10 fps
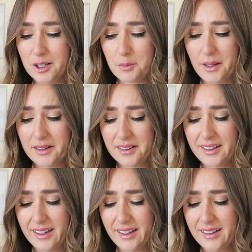about it
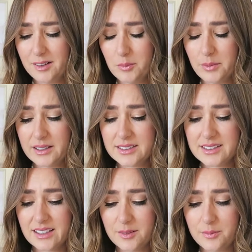again, but
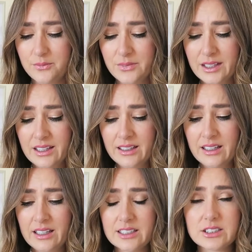
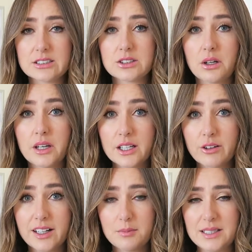just so
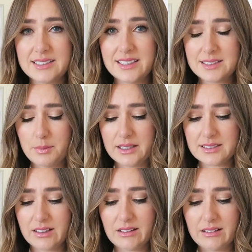incredibly
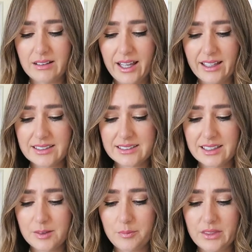sentimental.
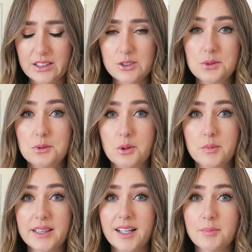And the 2
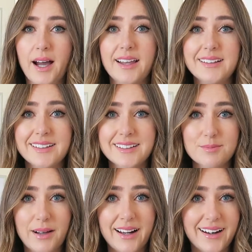women that
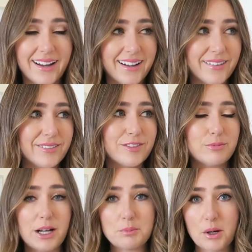pioneered my life,
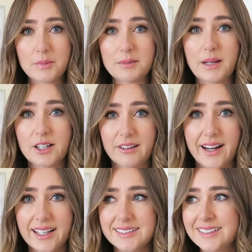my mom and my
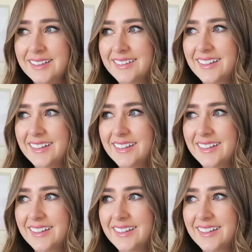gran,